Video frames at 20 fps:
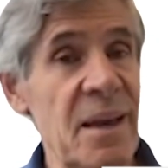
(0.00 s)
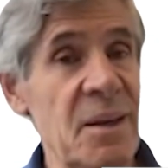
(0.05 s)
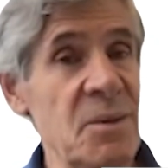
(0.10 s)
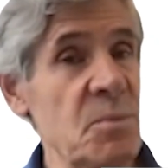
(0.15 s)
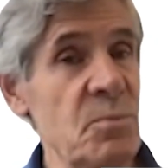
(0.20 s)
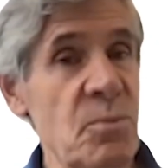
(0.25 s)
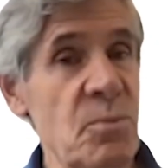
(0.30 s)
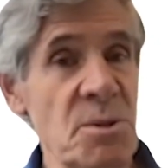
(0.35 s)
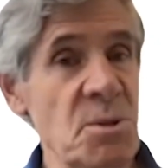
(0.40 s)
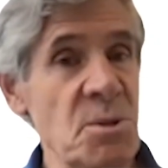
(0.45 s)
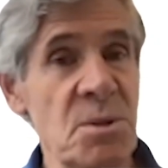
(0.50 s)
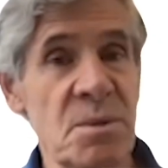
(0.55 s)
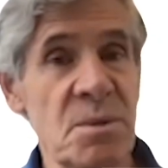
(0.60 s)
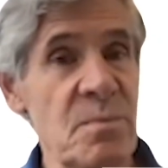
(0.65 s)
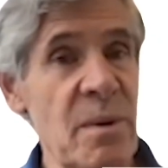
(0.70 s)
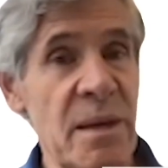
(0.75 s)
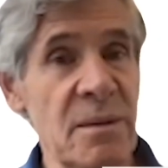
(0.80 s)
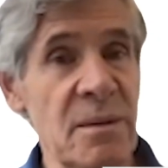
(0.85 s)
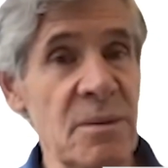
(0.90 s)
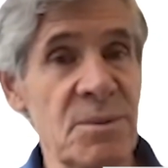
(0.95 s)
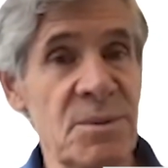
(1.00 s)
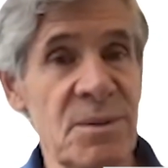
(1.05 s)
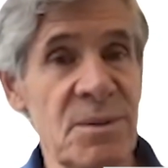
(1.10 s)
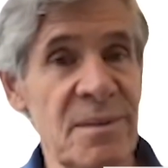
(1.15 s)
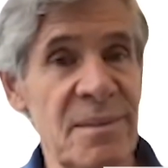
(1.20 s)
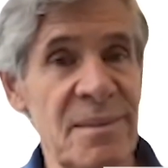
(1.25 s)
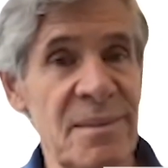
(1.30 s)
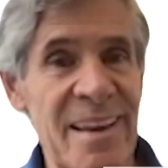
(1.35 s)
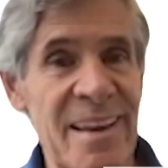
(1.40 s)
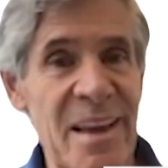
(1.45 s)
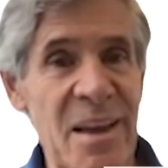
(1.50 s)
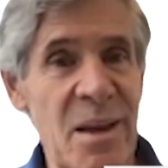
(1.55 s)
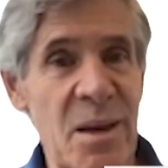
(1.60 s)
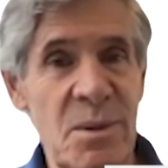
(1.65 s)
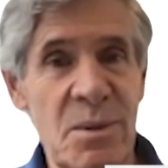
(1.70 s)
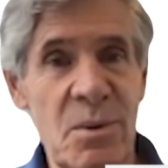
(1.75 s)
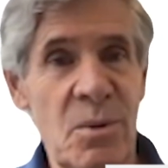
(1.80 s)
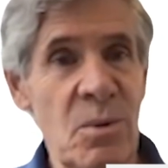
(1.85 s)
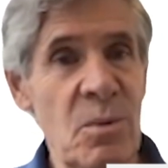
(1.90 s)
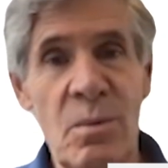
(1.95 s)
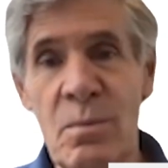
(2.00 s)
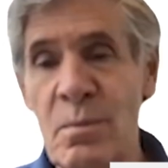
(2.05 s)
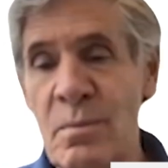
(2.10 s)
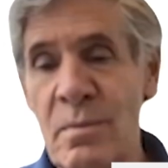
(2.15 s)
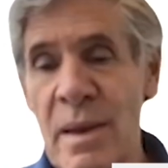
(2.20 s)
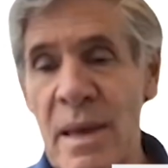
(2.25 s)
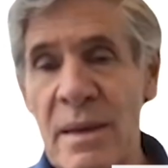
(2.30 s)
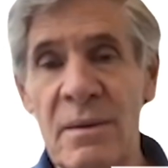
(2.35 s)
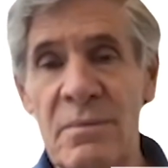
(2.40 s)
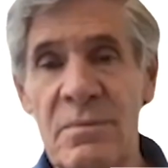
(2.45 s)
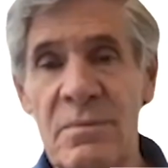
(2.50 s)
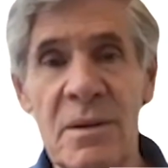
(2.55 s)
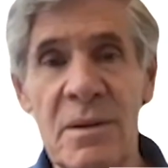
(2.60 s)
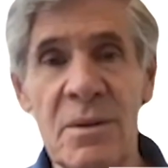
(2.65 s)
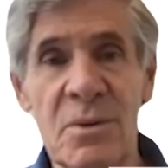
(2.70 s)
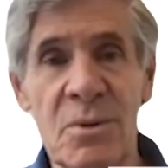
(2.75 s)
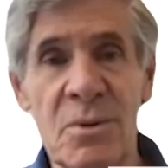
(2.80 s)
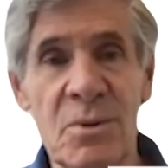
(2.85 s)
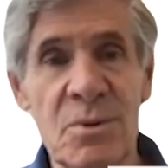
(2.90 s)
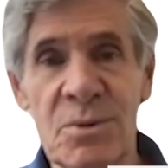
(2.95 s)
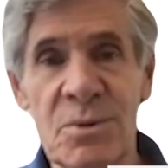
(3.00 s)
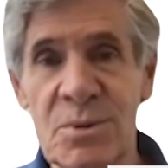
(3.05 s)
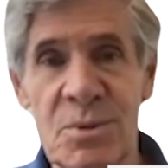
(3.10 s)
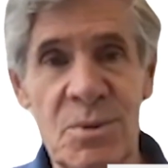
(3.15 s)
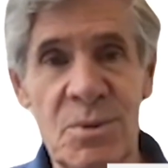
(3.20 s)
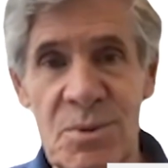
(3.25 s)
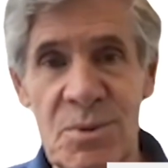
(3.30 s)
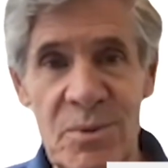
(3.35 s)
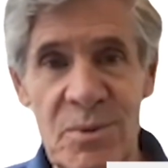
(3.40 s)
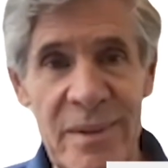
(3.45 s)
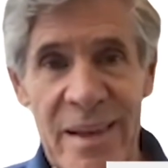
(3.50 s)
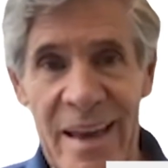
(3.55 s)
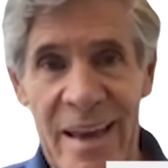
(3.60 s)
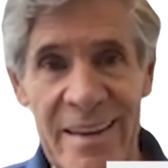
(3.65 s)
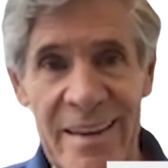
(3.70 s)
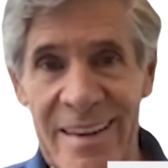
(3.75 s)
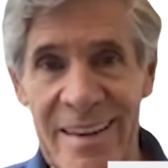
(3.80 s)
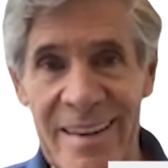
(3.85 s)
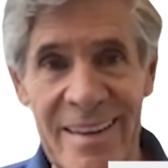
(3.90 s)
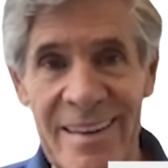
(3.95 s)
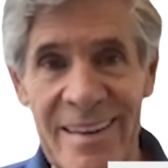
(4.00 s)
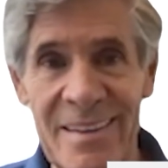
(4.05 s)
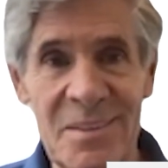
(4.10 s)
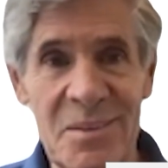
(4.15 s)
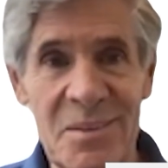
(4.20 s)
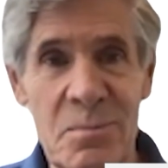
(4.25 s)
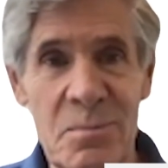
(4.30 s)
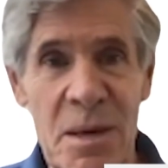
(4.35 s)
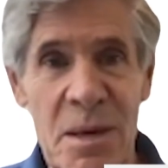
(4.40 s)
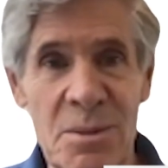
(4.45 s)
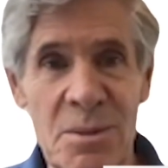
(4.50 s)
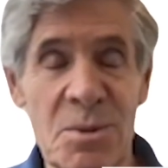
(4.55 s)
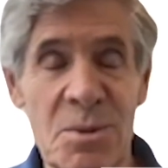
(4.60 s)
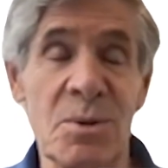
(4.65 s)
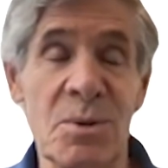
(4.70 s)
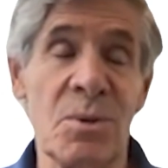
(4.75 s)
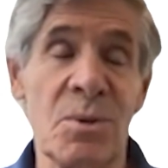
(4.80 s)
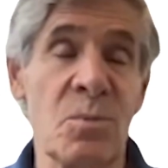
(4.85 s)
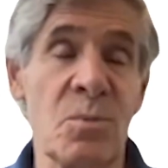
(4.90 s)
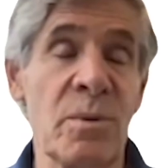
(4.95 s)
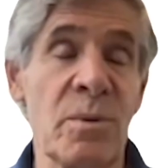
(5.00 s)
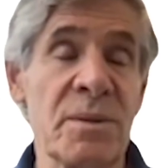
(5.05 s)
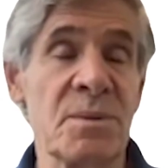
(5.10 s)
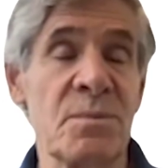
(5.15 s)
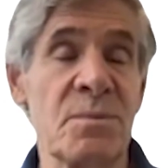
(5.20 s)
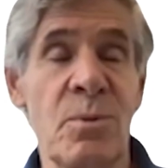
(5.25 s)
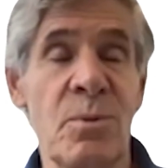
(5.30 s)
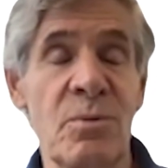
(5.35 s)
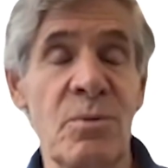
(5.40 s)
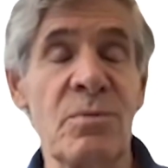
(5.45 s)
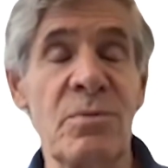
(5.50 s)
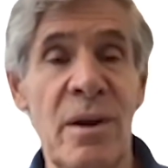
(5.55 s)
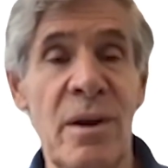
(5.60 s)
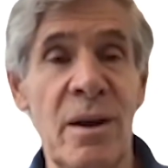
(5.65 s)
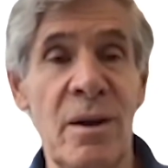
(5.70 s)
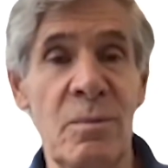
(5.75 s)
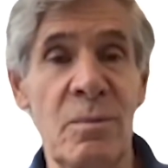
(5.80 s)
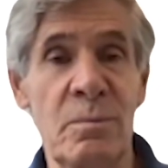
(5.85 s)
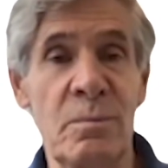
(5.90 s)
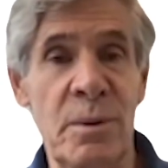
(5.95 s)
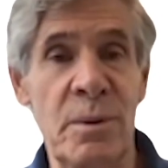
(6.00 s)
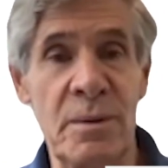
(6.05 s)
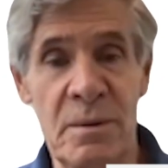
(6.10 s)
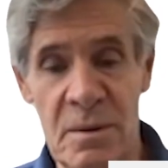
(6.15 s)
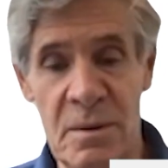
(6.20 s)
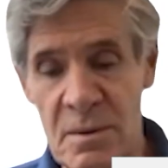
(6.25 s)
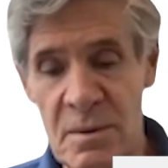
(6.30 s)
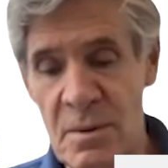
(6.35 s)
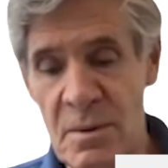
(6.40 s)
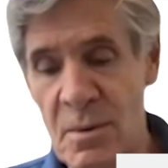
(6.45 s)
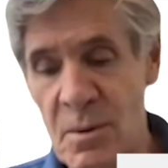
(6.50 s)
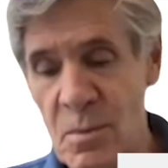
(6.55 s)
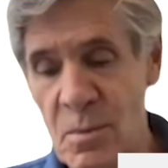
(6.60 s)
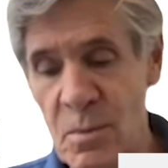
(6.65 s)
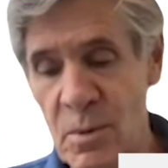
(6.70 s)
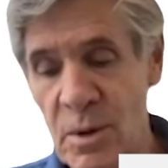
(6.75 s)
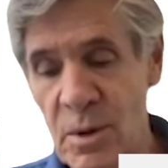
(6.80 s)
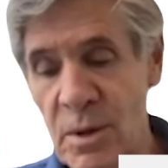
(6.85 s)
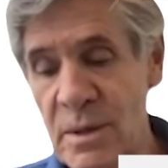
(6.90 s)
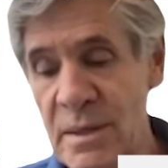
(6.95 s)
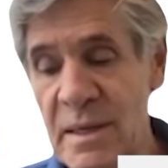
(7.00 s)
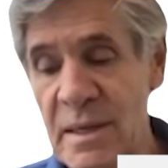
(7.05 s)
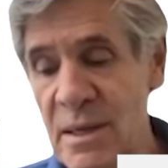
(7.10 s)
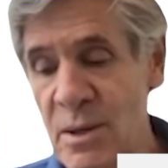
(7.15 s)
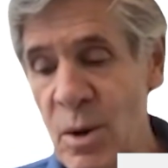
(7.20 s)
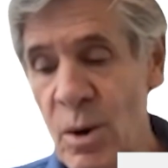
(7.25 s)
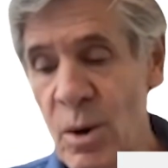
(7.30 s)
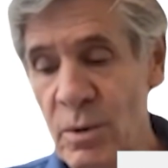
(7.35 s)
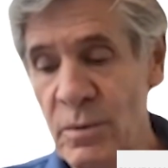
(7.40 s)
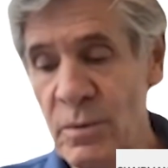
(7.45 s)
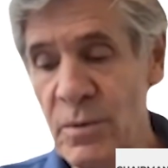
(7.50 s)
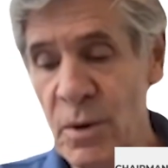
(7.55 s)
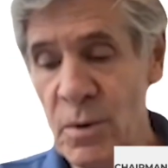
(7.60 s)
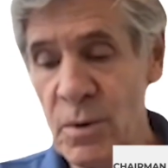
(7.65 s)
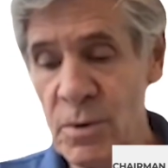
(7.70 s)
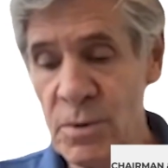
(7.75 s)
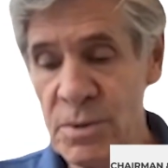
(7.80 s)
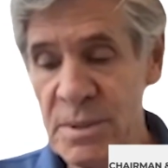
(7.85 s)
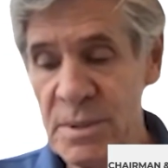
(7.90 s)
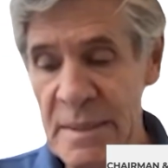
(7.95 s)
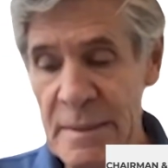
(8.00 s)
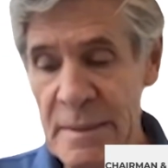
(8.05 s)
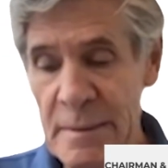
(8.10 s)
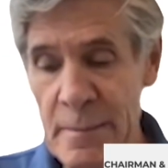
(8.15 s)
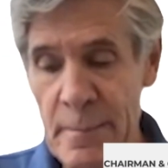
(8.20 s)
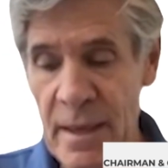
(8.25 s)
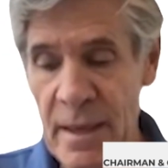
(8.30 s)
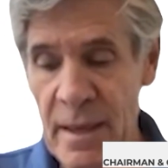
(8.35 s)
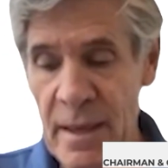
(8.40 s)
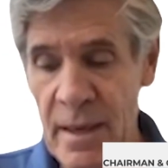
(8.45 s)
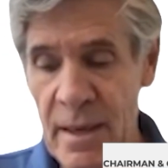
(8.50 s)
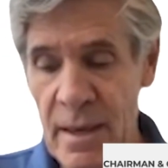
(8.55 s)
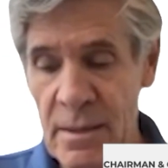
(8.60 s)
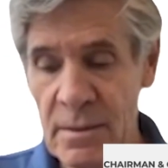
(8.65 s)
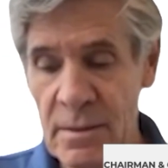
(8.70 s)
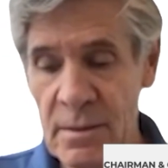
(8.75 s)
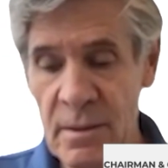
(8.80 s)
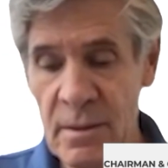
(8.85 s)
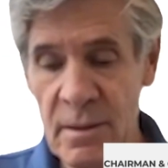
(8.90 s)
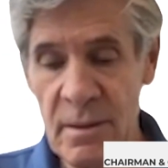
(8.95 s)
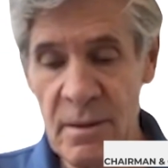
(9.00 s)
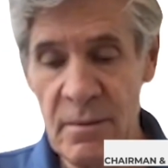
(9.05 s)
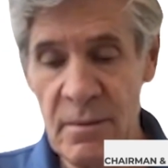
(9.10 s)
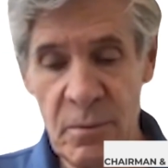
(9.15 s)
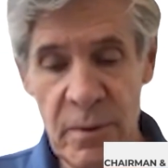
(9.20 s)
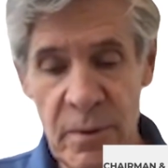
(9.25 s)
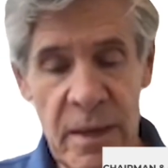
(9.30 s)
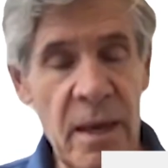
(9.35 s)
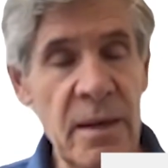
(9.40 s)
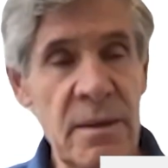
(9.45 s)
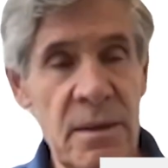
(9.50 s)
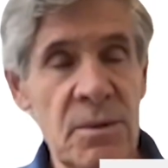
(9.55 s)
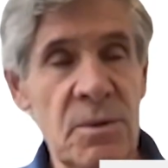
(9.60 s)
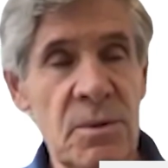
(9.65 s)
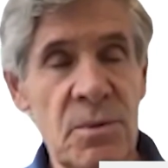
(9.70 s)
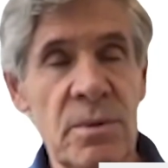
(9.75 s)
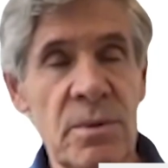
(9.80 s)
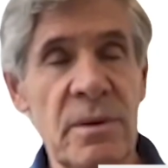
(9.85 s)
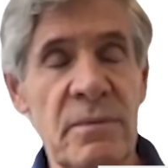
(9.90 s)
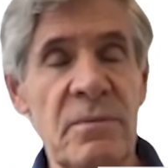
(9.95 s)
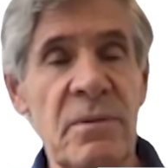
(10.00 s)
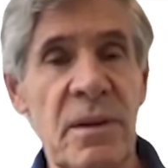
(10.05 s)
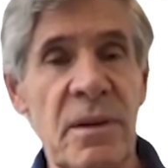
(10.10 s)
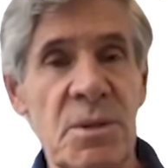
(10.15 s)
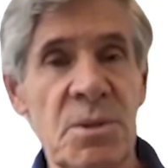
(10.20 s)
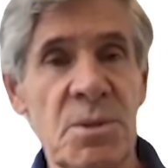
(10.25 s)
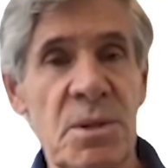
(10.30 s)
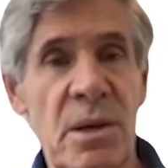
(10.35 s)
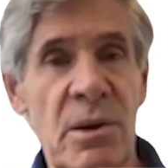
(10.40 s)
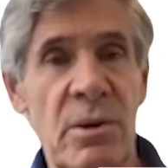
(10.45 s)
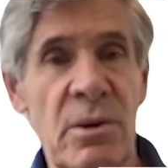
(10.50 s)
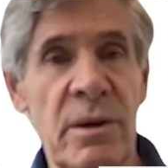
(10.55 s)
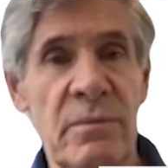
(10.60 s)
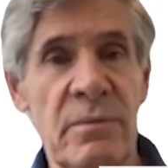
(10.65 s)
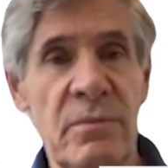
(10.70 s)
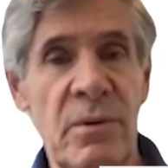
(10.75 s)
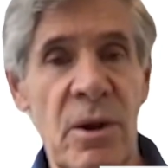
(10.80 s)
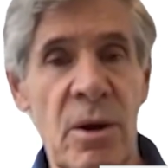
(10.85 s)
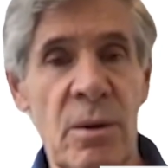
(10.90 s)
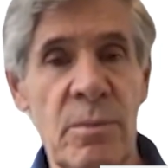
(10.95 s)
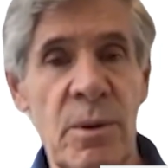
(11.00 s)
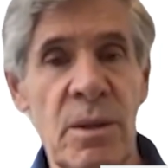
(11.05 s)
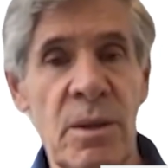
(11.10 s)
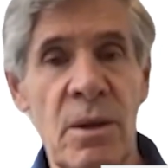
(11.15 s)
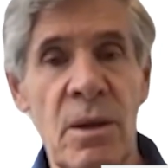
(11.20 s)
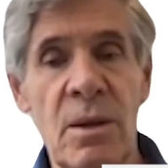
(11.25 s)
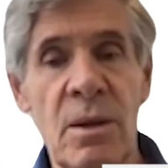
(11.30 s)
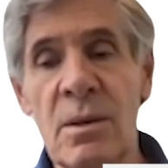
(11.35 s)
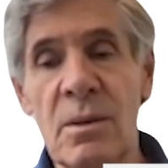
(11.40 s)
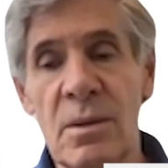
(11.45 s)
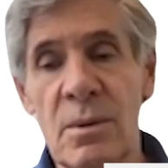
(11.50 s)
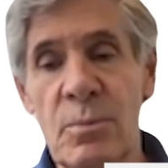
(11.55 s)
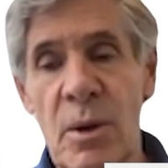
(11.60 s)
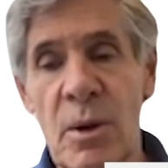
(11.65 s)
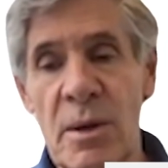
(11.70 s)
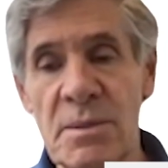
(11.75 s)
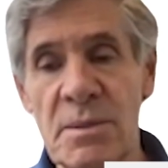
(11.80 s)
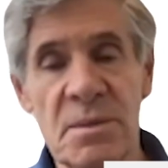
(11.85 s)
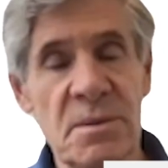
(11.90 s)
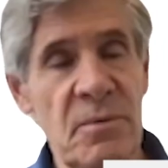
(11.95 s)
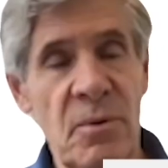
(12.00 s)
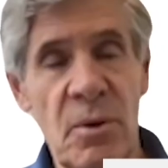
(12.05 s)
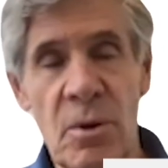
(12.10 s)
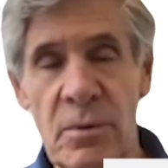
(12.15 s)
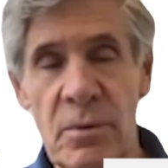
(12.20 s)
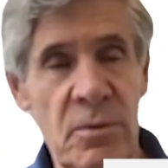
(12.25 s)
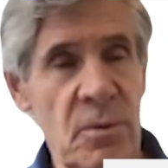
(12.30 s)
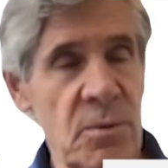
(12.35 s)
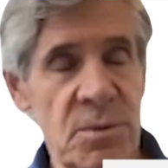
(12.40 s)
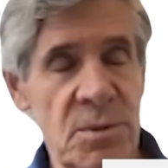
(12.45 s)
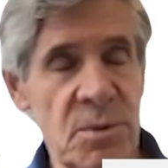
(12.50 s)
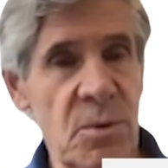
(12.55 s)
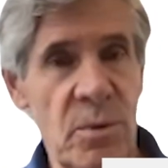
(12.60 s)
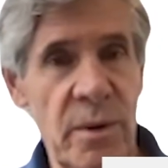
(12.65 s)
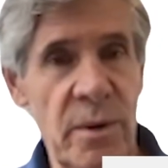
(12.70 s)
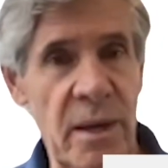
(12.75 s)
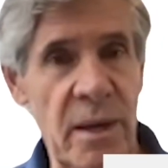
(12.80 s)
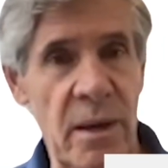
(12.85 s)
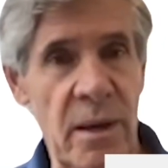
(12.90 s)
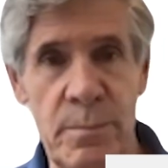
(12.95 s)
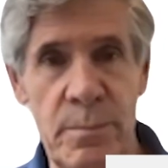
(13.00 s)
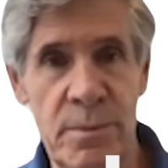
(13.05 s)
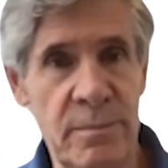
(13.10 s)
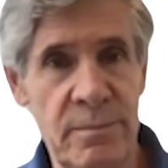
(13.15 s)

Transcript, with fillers: and to precious metals. And there are many vehicles to do that in, and it depends on your risk profile. But we're going to need all of those. And if we get into an inflationary environment, the prices of all of those are going up.